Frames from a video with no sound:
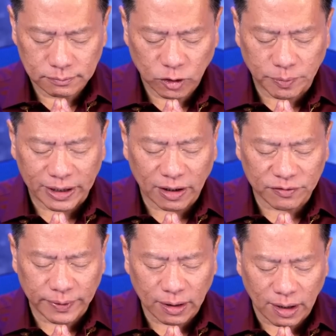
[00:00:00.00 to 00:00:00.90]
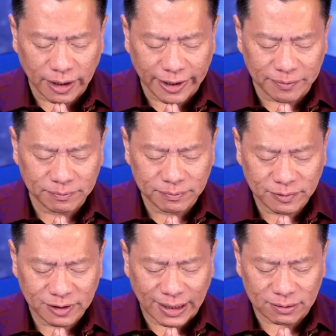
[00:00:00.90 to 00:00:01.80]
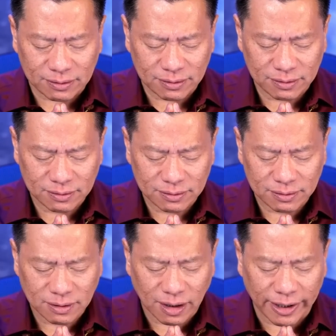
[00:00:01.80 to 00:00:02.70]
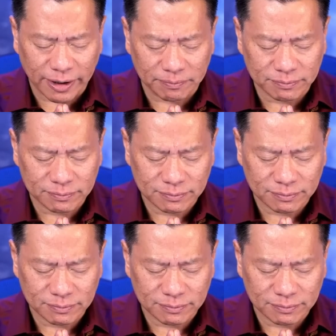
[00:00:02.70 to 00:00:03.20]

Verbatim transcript: Repeat after me I am that. I am.